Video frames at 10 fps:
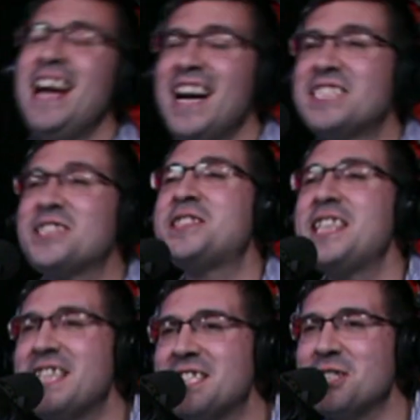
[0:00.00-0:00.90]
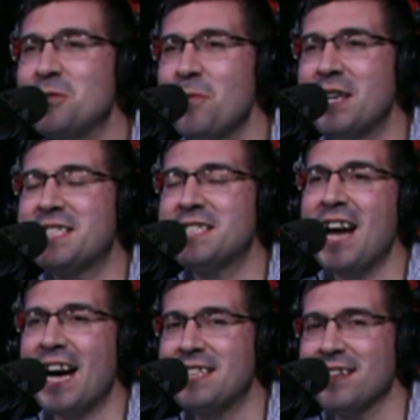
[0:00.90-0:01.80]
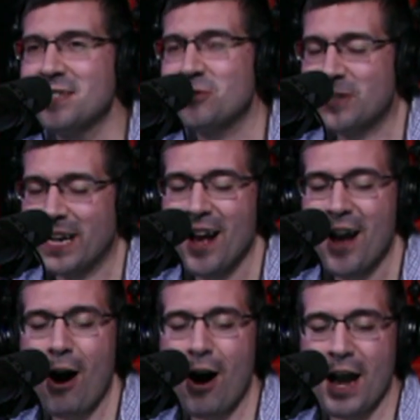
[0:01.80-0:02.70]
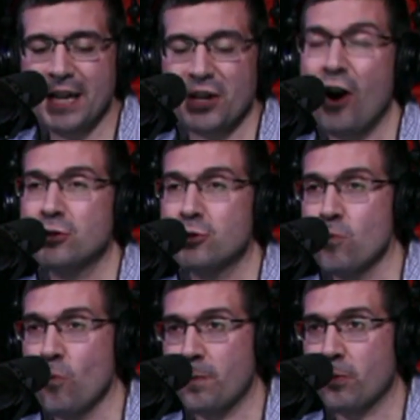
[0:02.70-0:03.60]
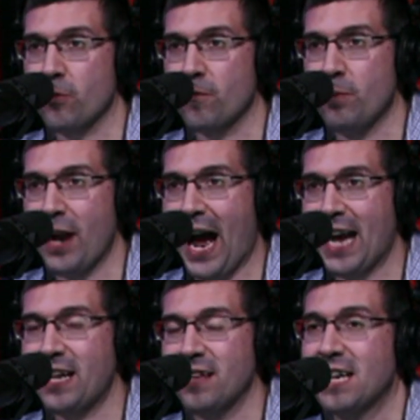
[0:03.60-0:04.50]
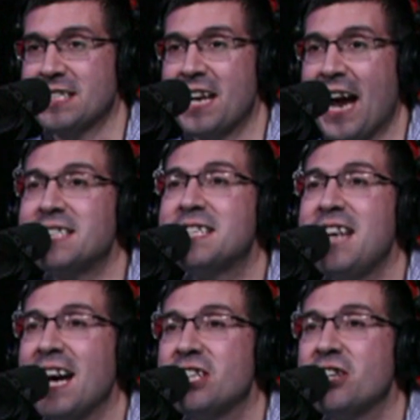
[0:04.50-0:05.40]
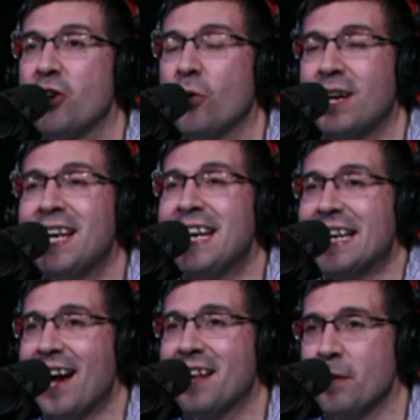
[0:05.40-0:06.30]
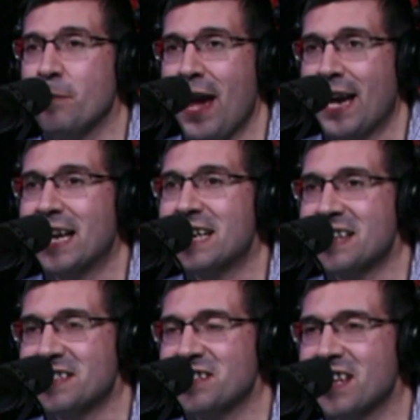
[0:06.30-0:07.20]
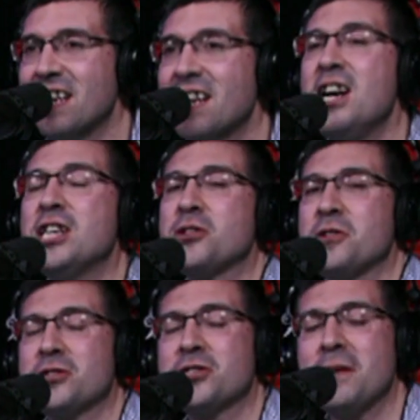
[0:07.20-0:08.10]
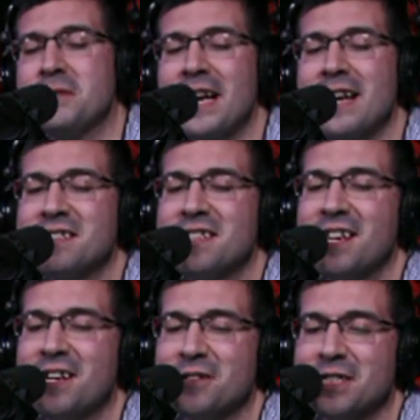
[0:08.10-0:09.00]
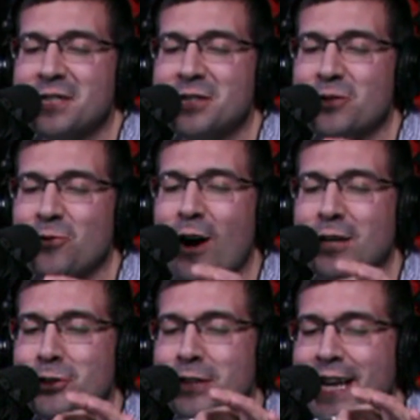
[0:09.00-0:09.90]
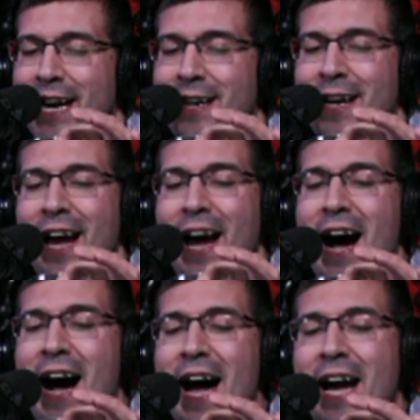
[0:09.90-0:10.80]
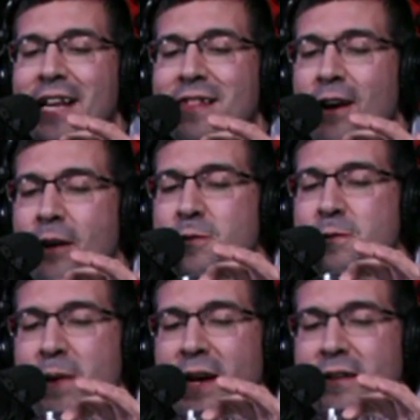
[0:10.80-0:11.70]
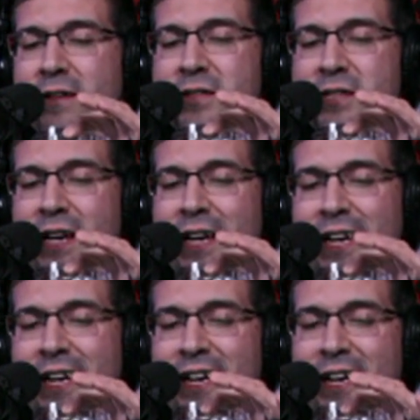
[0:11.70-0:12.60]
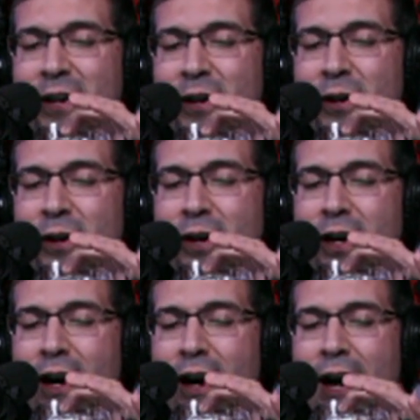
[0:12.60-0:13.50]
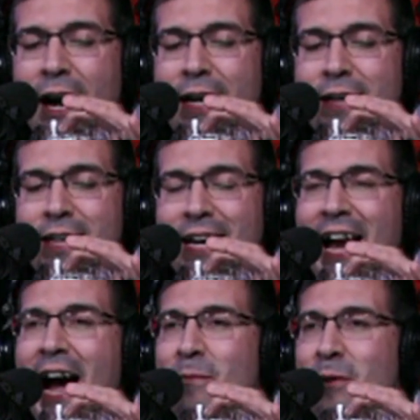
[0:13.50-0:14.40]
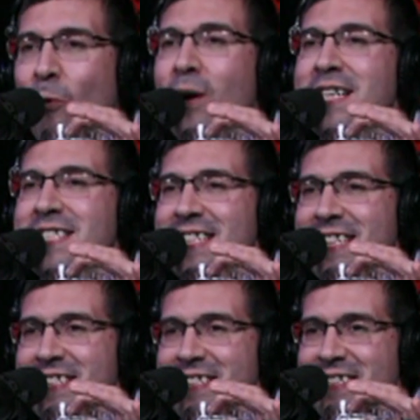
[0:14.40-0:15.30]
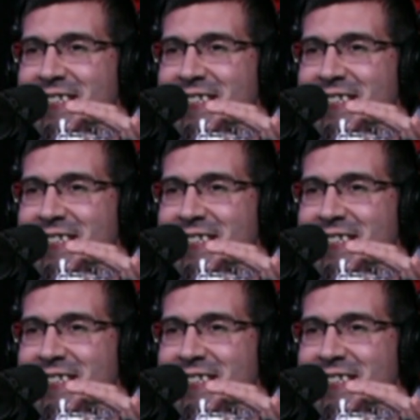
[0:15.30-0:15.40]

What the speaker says: So, see, this is what makes this cocktail interesting. It's 101 proof, but like I said, I detected no heat on the back end of this thing. So there's something else in here that's squashing that. I thought it was bitters. All right, you got me. What is this?